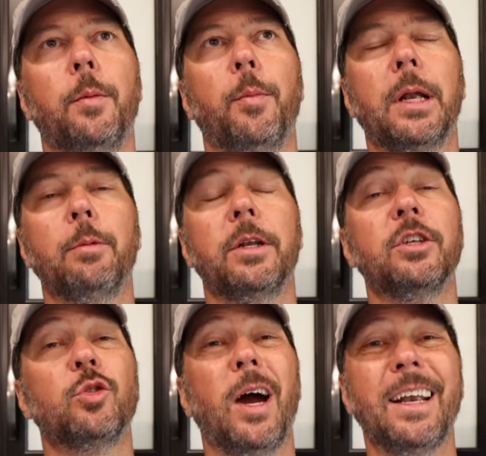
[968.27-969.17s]
but I'm going to
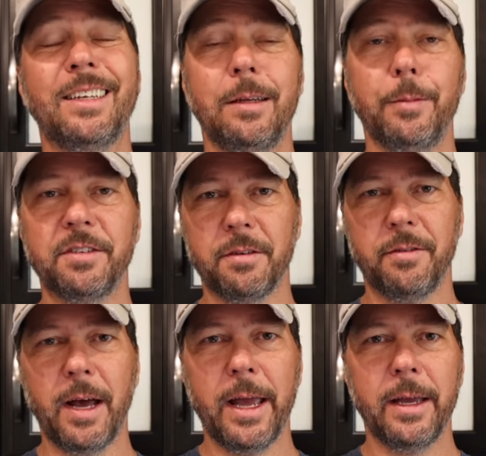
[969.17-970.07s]
try to
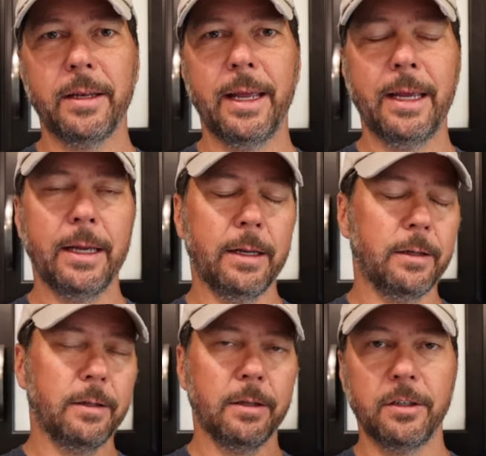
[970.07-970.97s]
demystify it
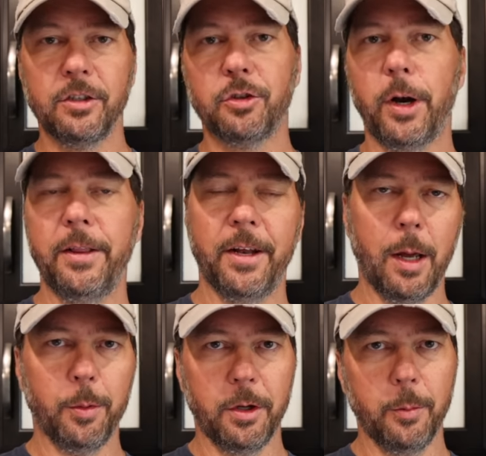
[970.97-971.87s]
and straighten it
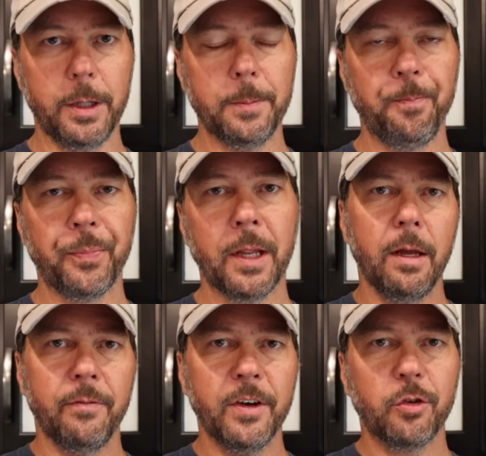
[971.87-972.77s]
up a little bit.
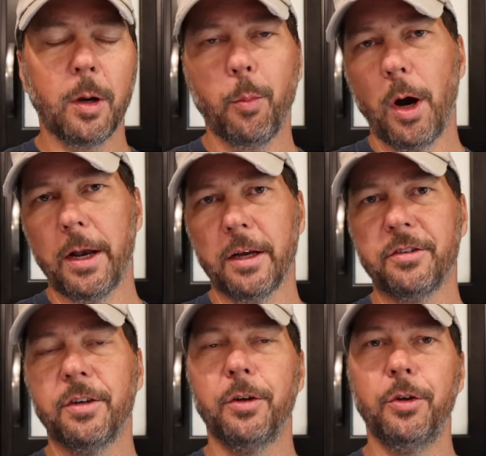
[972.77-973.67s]
Victron
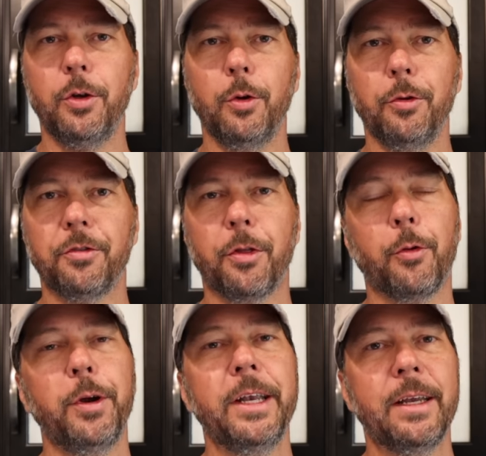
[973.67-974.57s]
products use
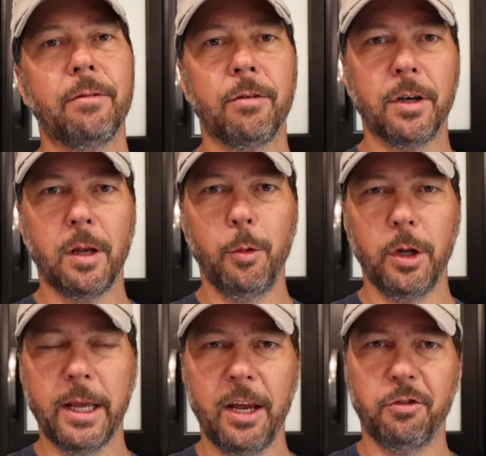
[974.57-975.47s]
three different
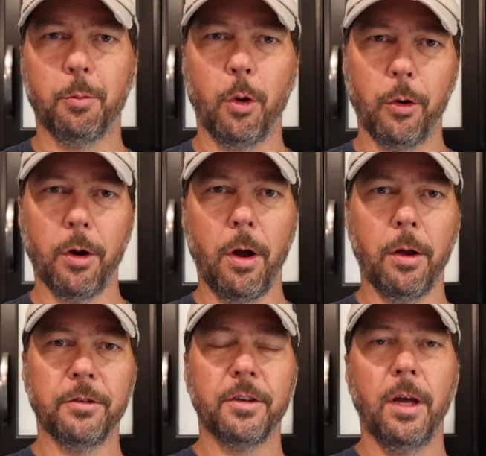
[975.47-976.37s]
communication
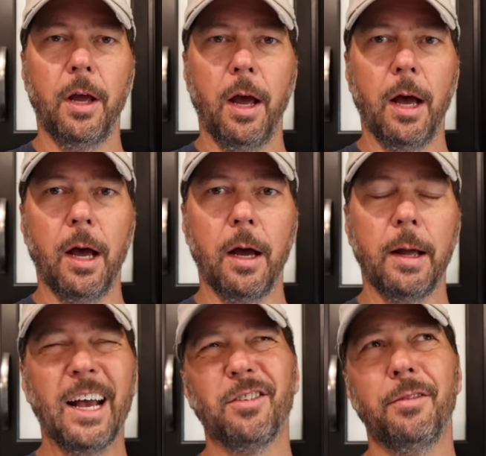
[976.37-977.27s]
protocols, uh,
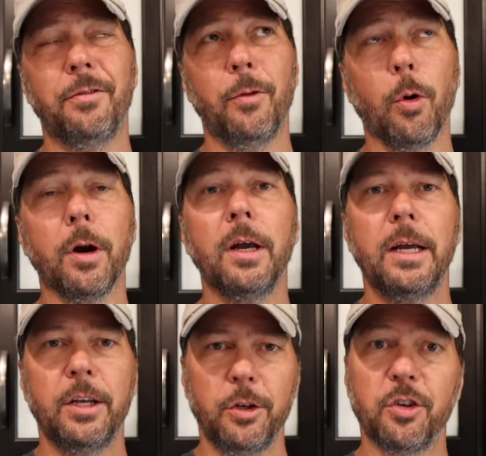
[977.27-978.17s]
actually four,
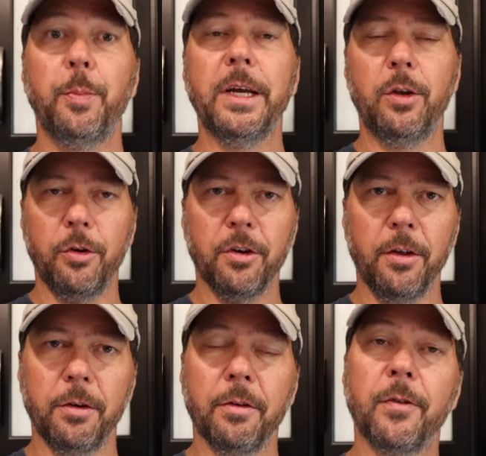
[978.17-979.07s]
to speak to each
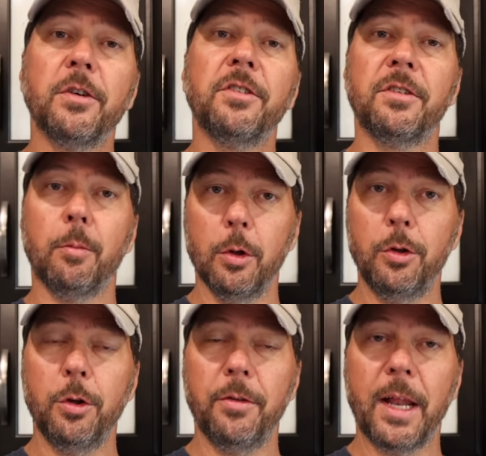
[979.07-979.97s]
other. The first is the
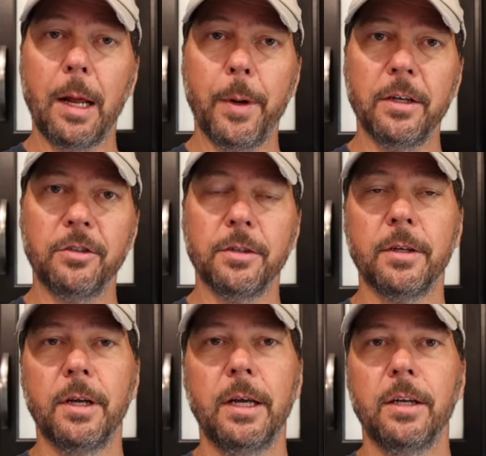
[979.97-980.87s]
Bluetooth that I
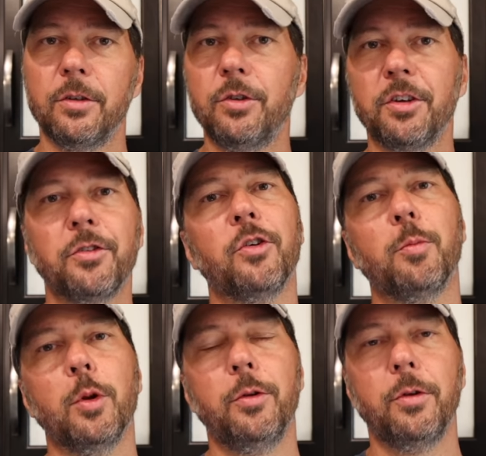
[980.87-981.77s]
mentioned. Just those
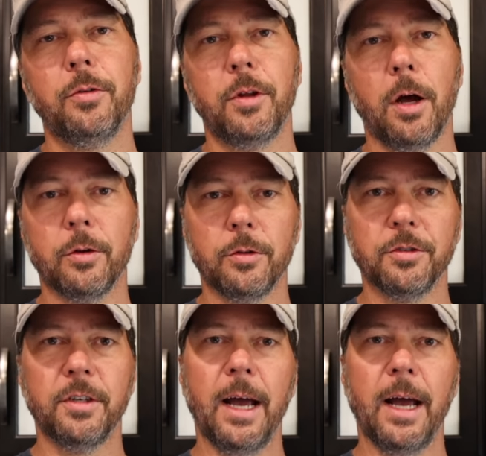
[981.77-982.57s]
Bluetooth dongles,